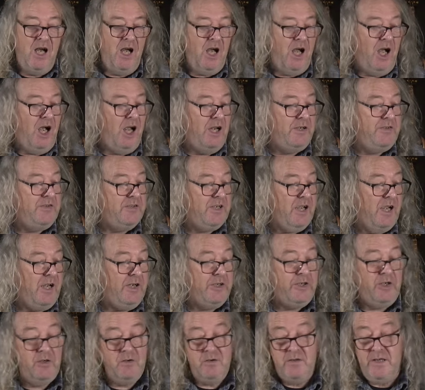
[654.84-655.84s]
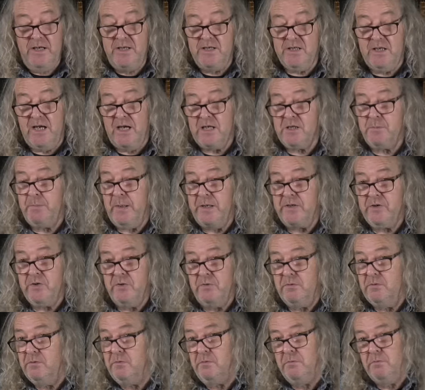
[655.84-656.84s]
And you'll need to get
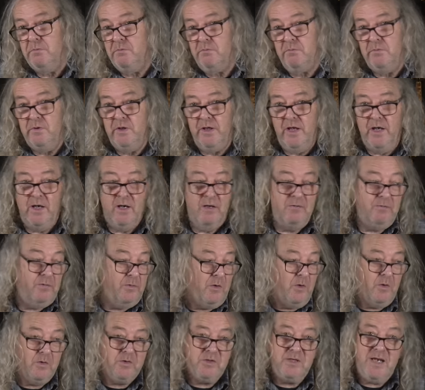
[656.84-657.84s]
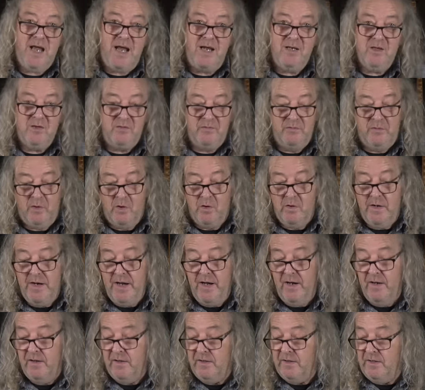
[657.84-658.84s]
special, you know, floor stands for
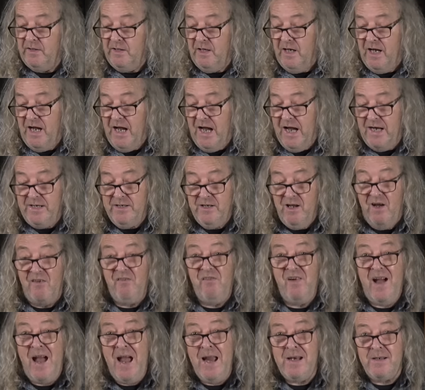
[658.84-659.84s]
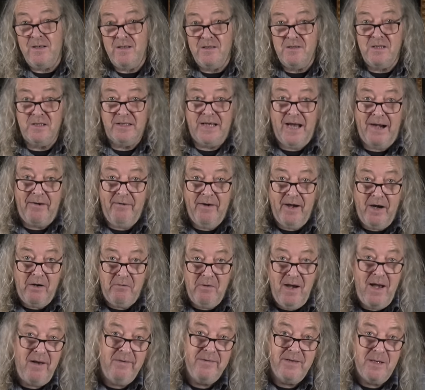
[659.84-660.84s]
it and a van to carry it
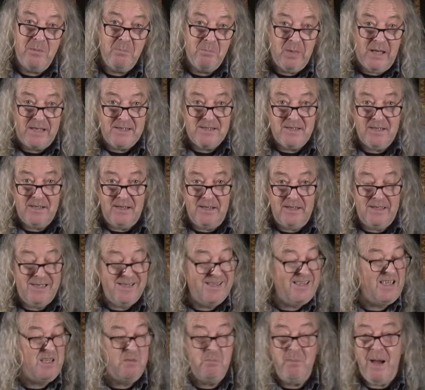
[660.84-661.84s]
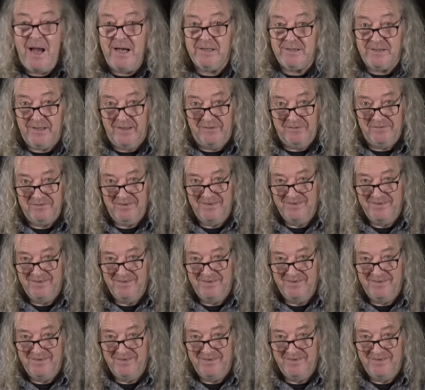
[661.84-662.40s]
around in, basically, because he's massive.